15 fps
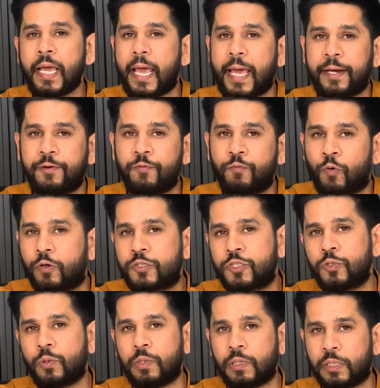and what
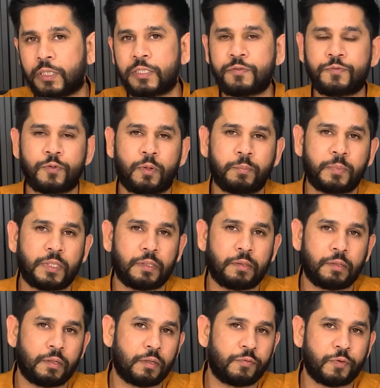you learned from
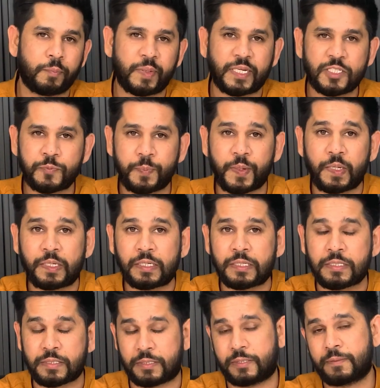the
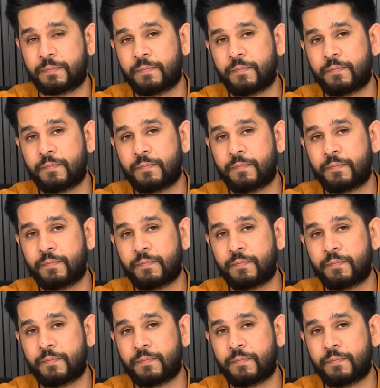experience.